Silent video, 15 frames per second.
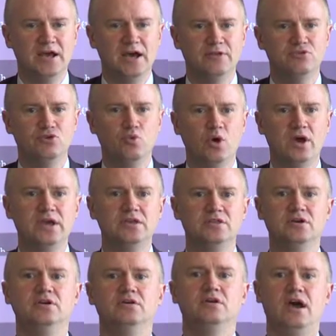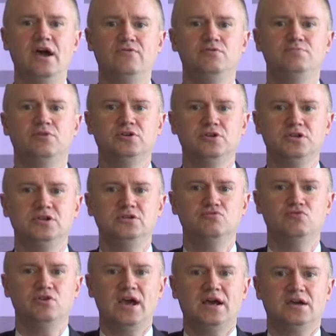And the way that everybody
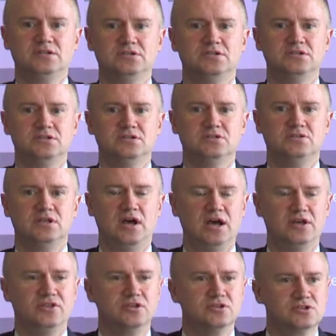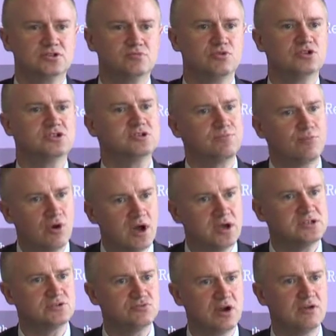reacted, and I think some of the
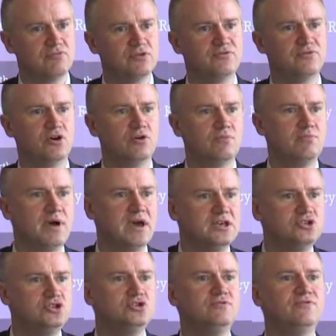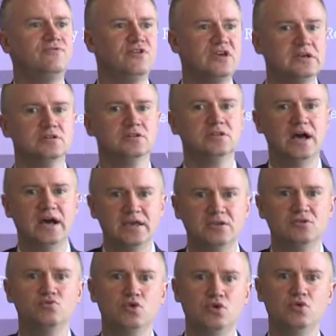surprise around the vote, made you feel like
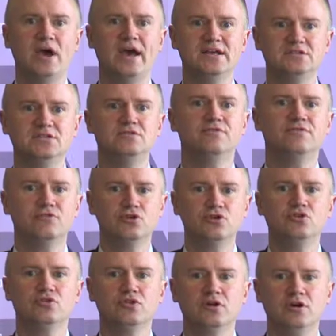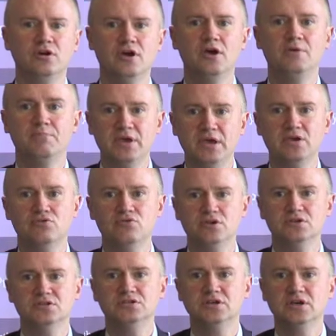we were heading for another
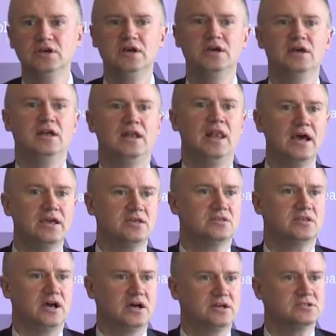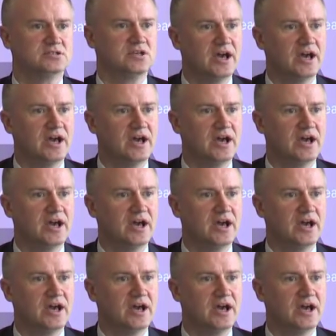period like that.